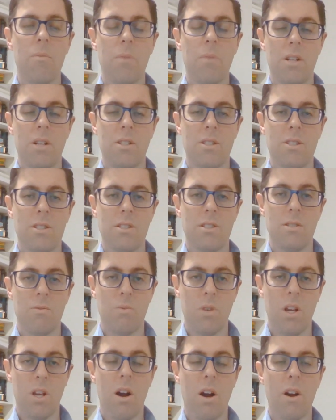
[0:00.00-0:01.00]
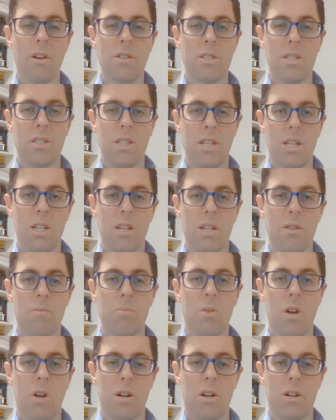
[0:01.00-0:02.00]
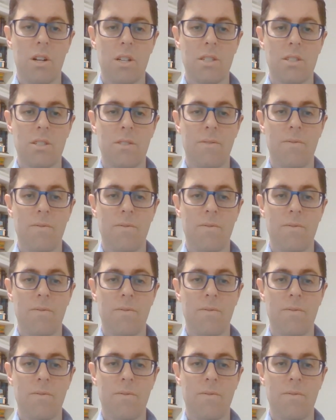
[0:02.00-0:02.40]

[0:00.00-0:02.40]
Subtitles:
but we are seeing progress.